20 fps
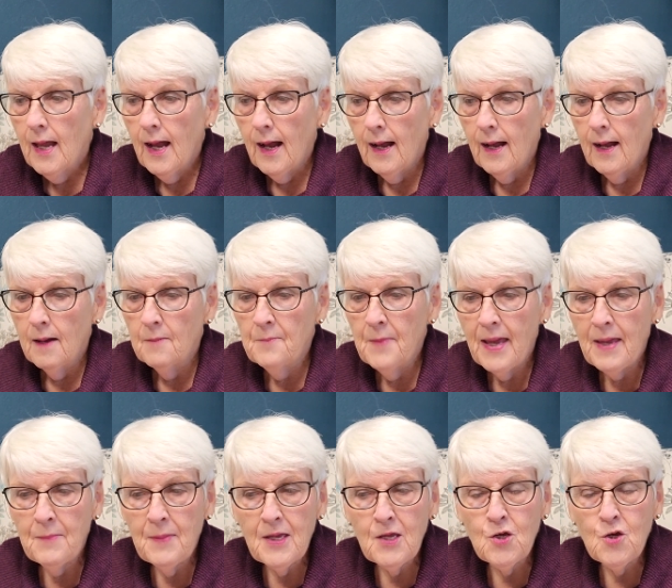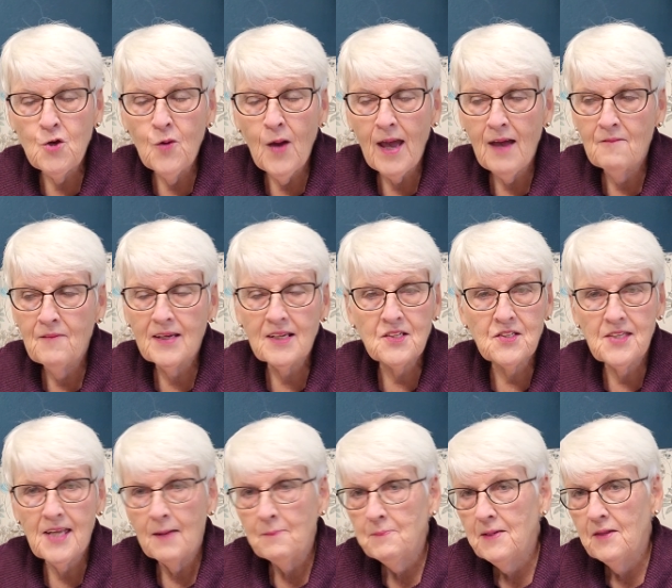Uh, maybe you have
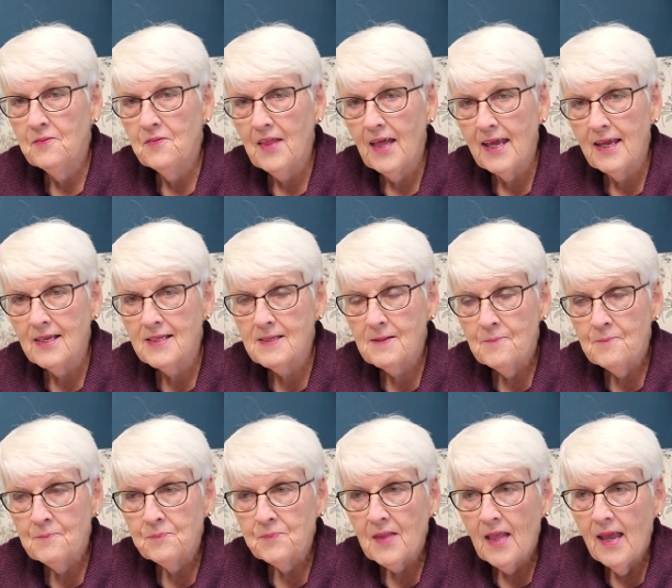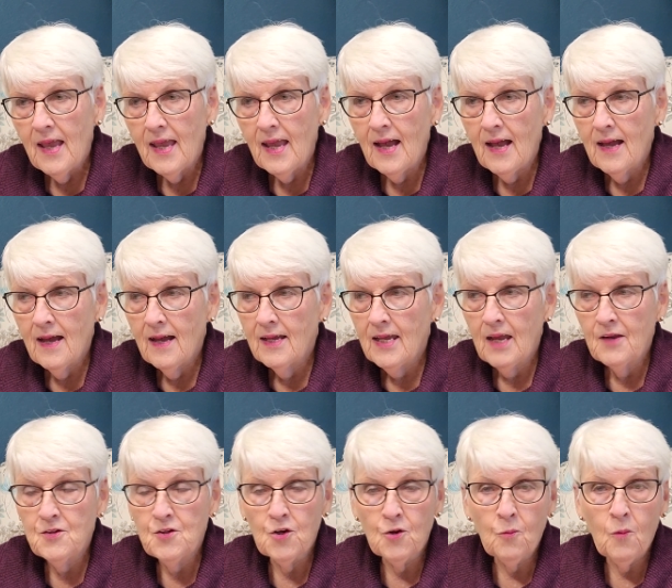accepted things uh,
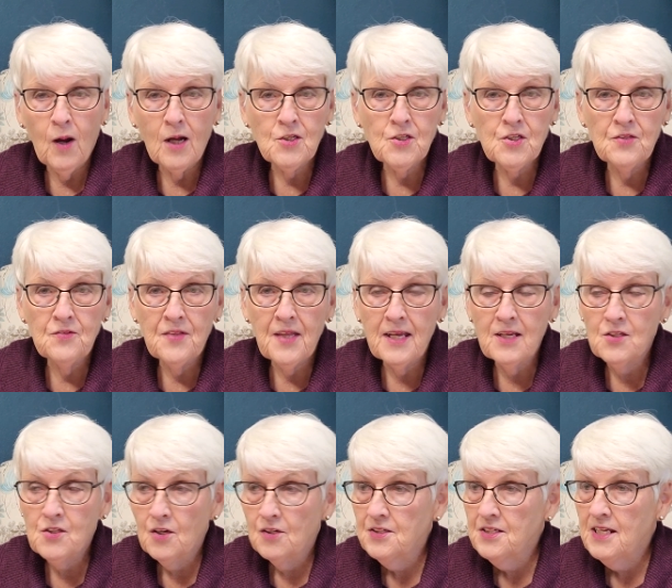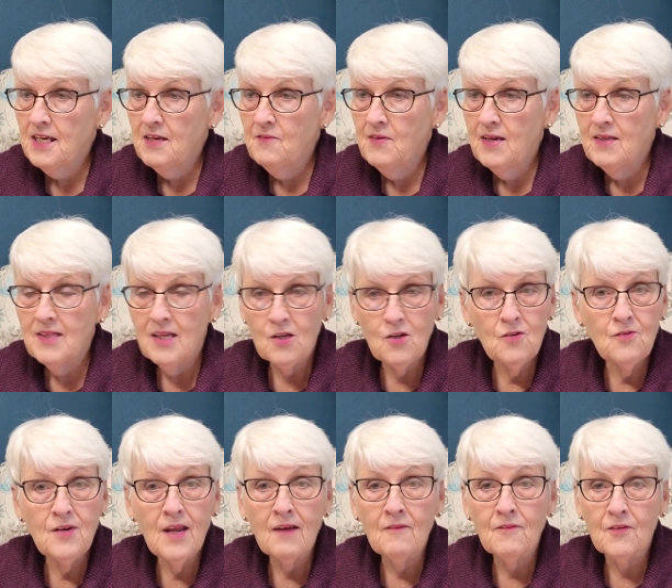and you're watching things on TV that you
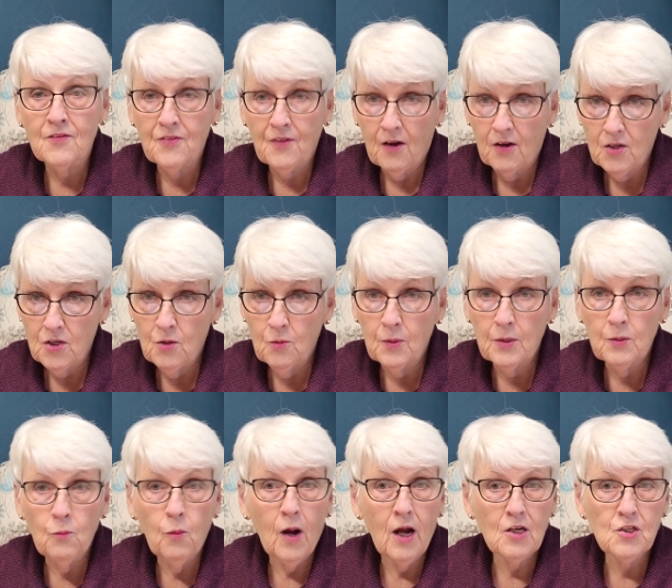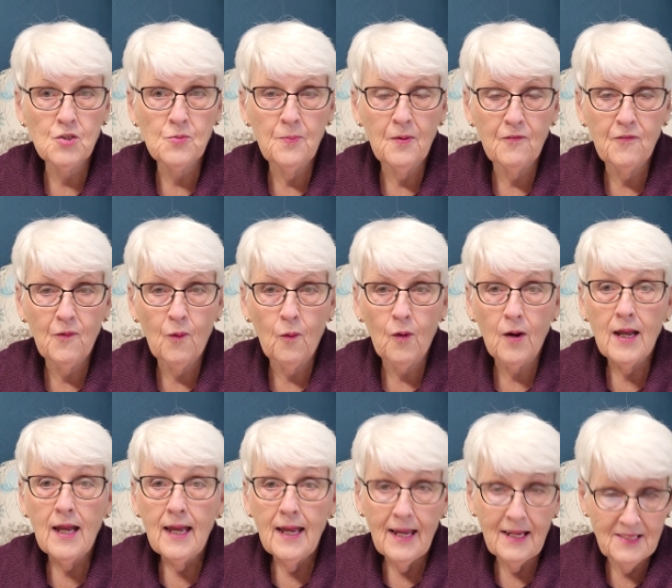never thought you would watch before.
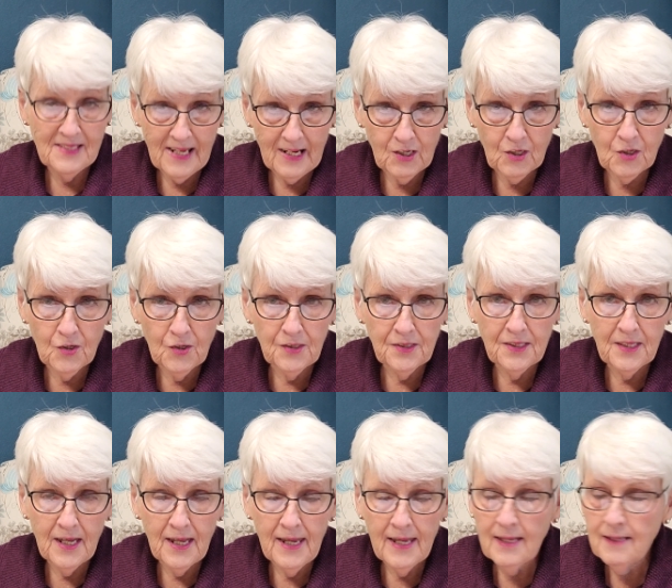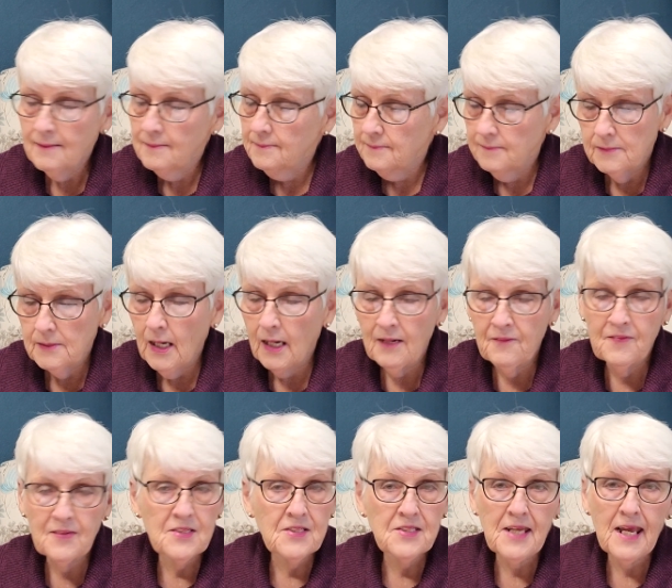Is that a good thing? Not if
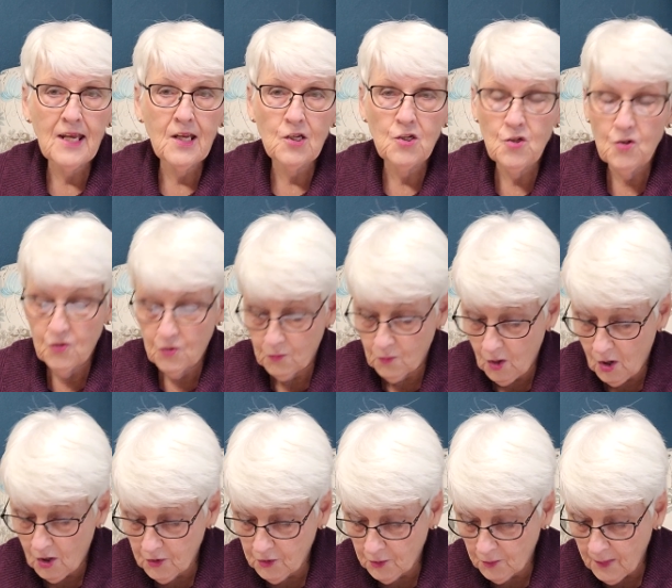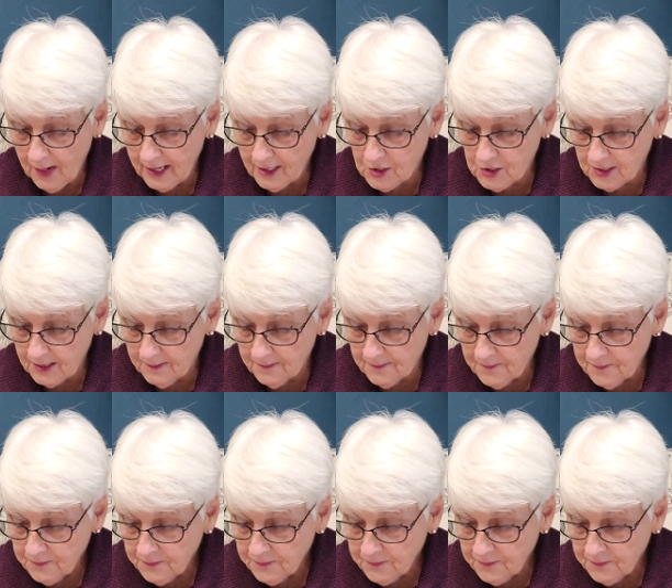it's taking you the wrong direction.